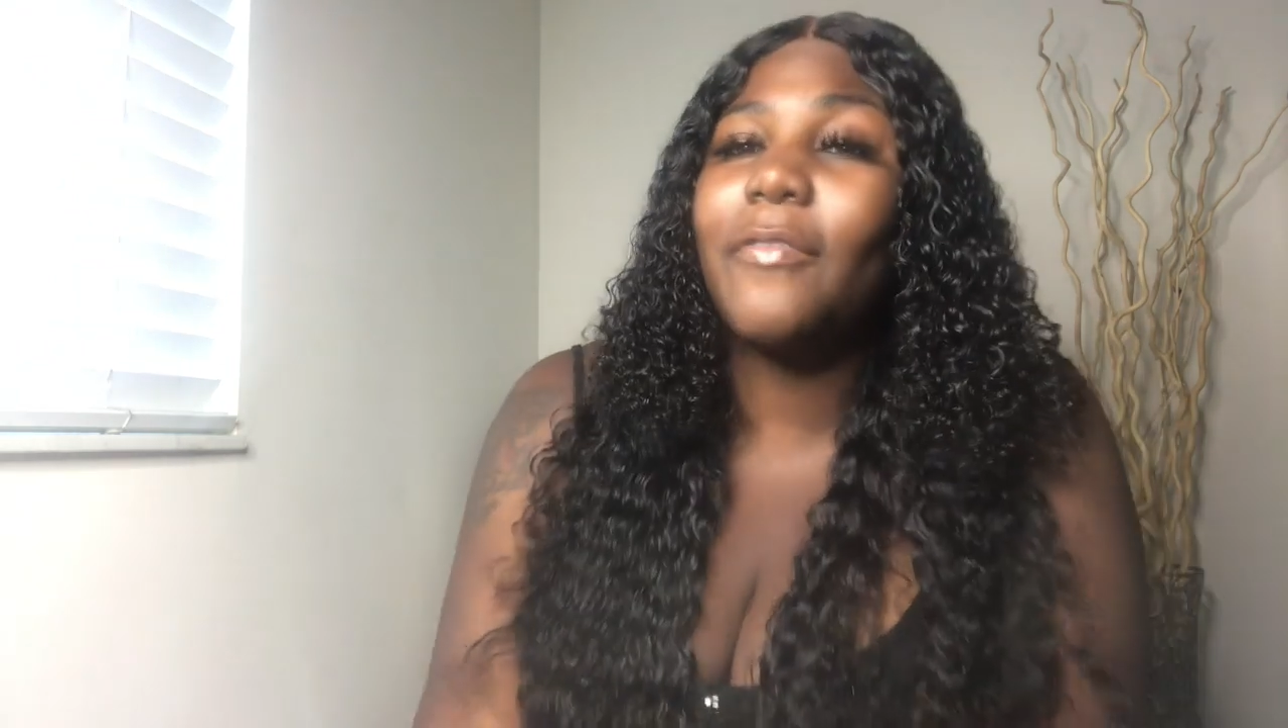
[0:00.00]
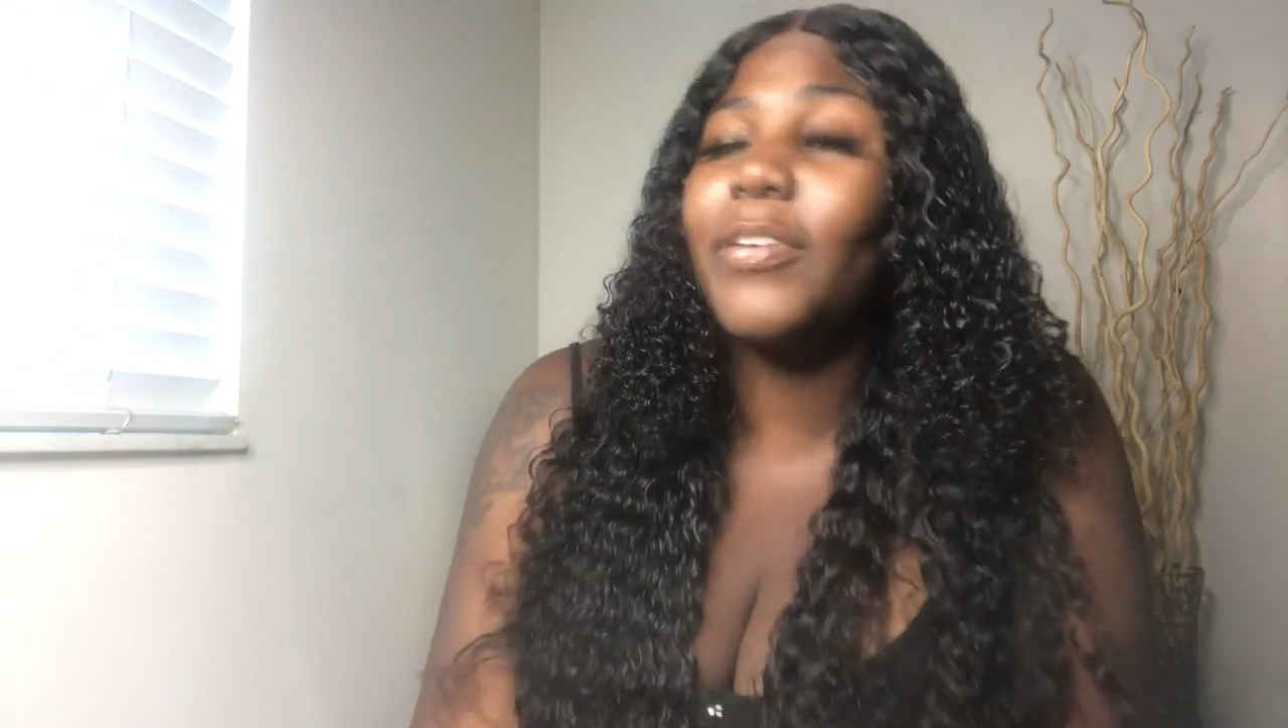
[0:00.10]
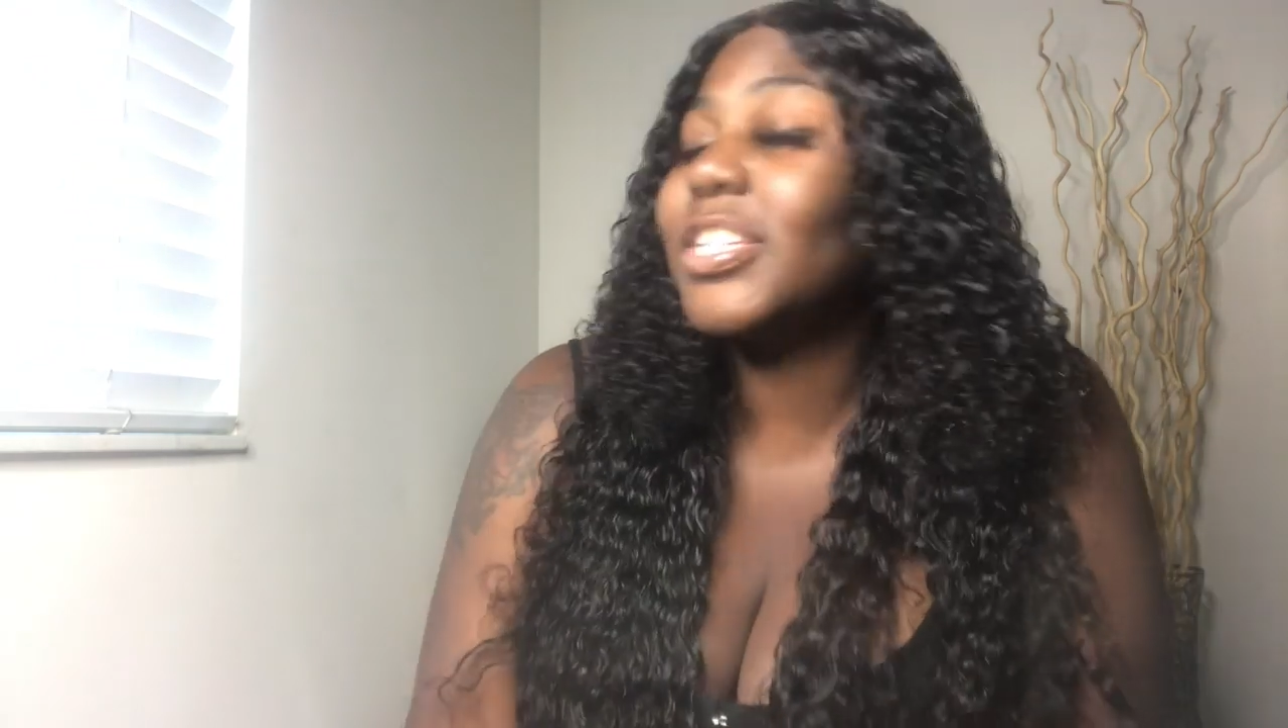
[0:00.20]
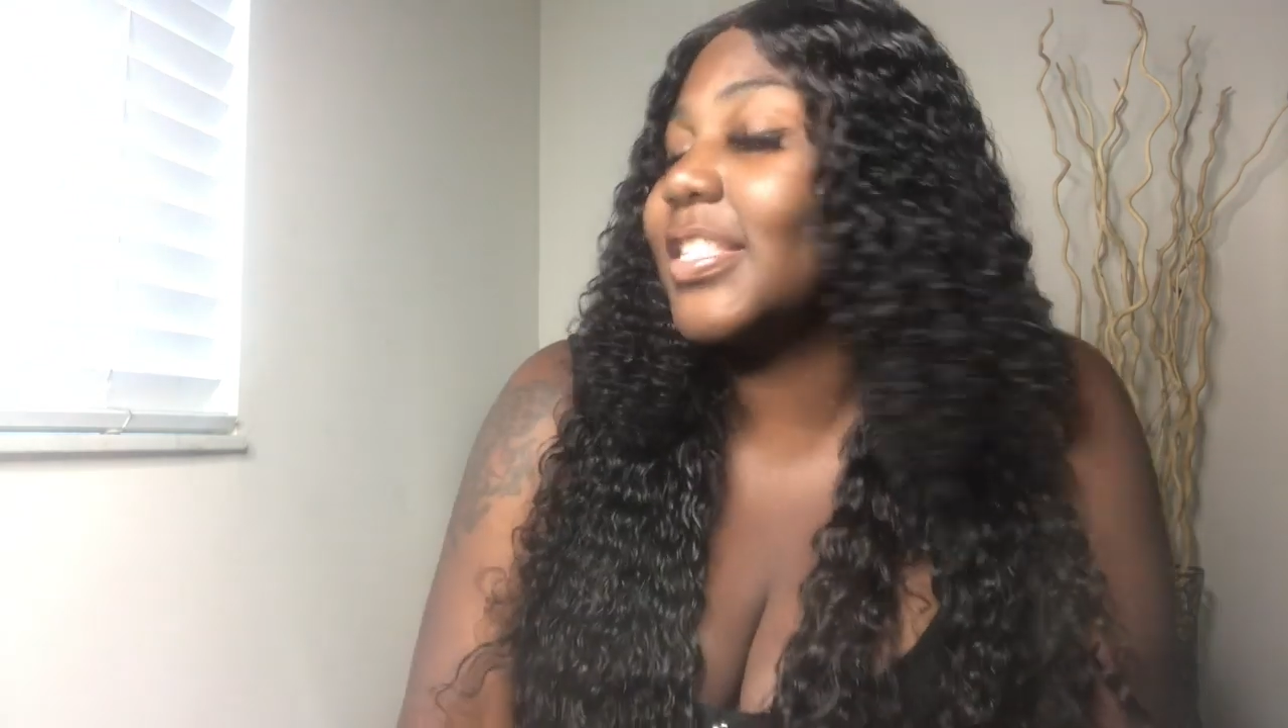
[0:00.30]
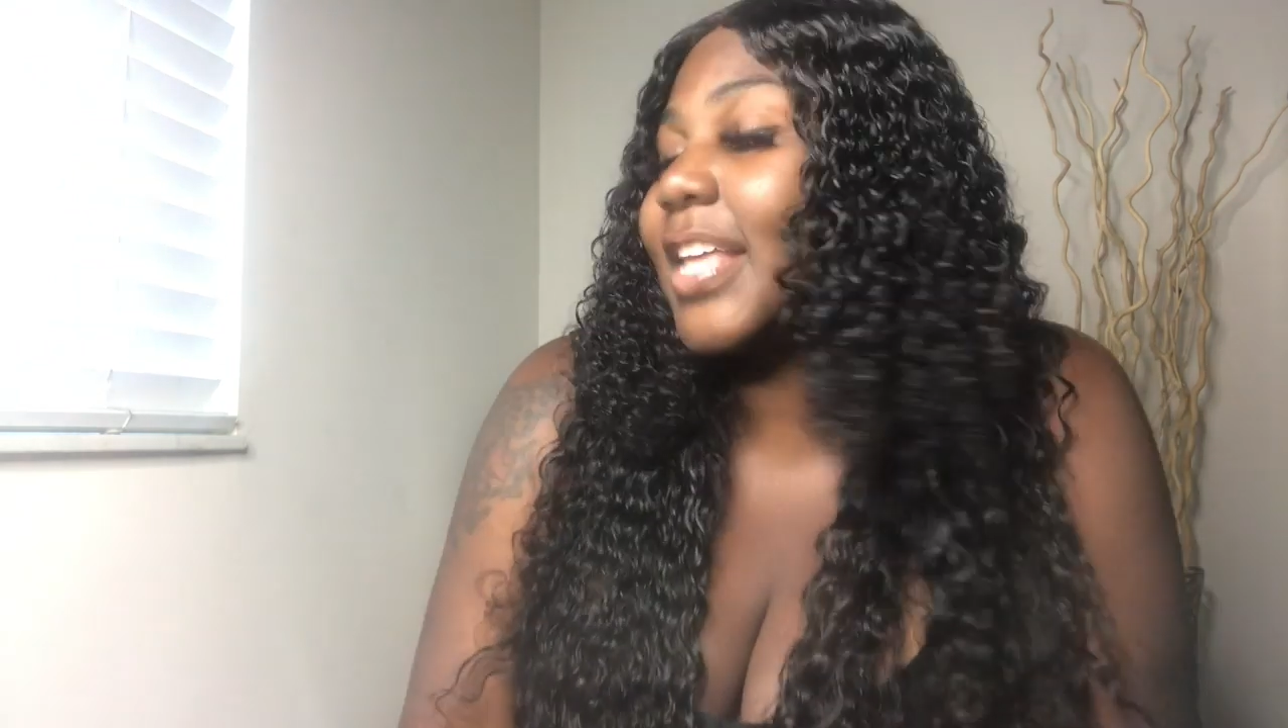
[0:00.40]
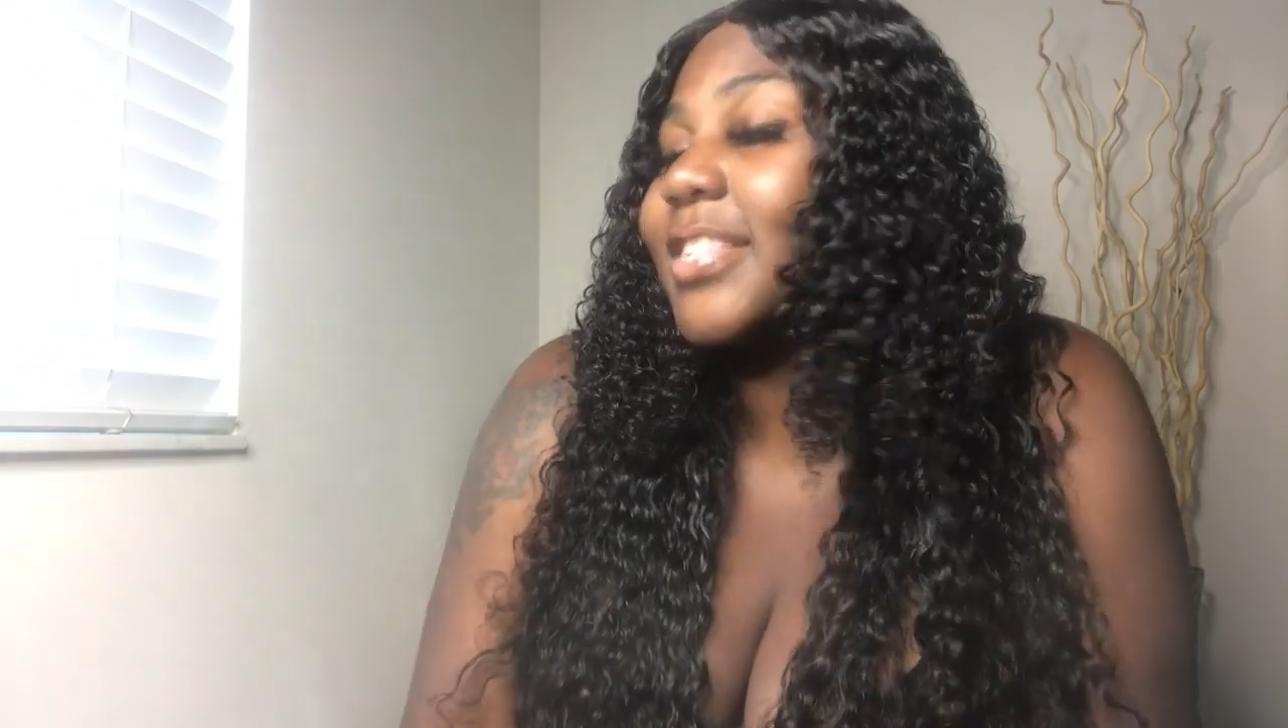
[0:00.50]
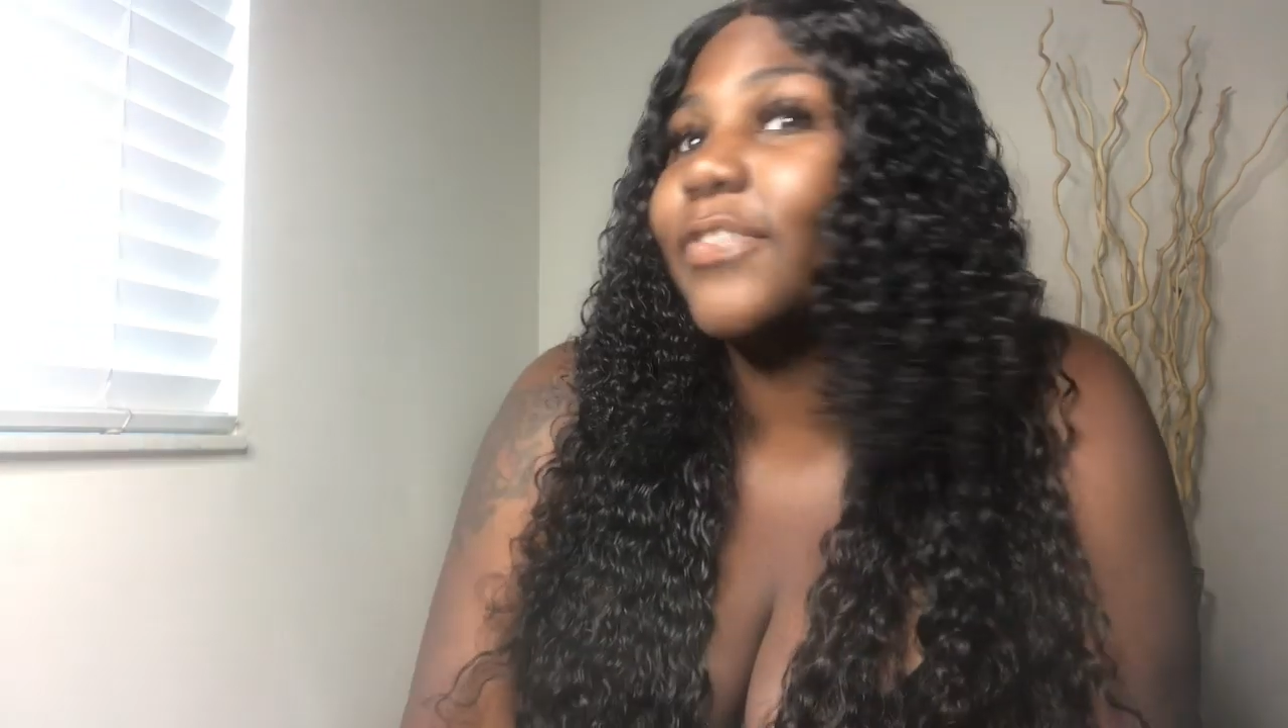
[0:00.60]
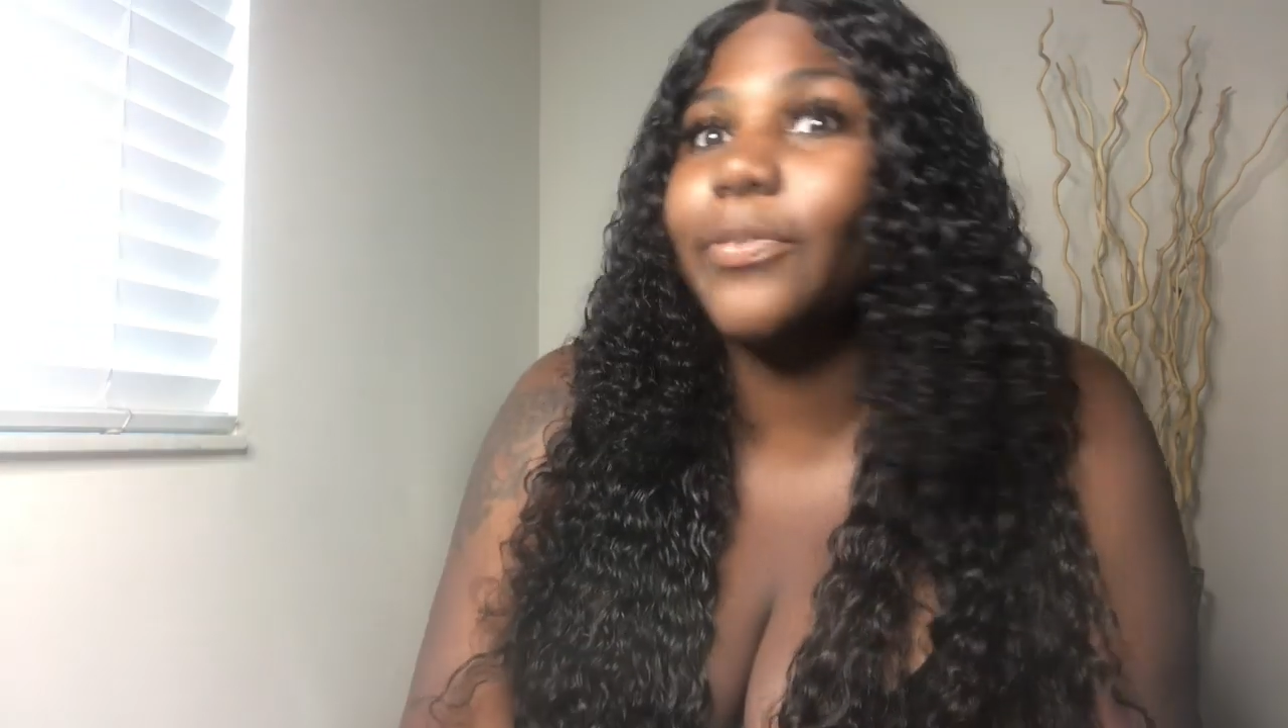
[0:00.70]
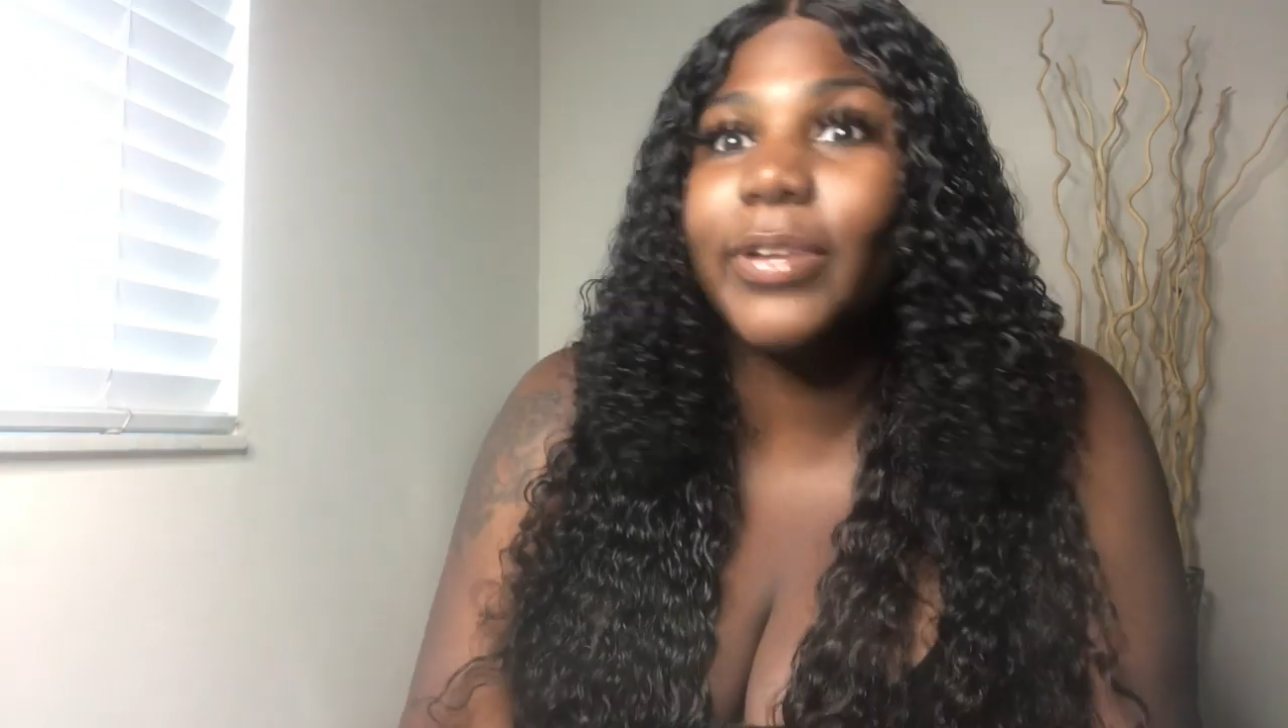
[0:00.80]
which accessory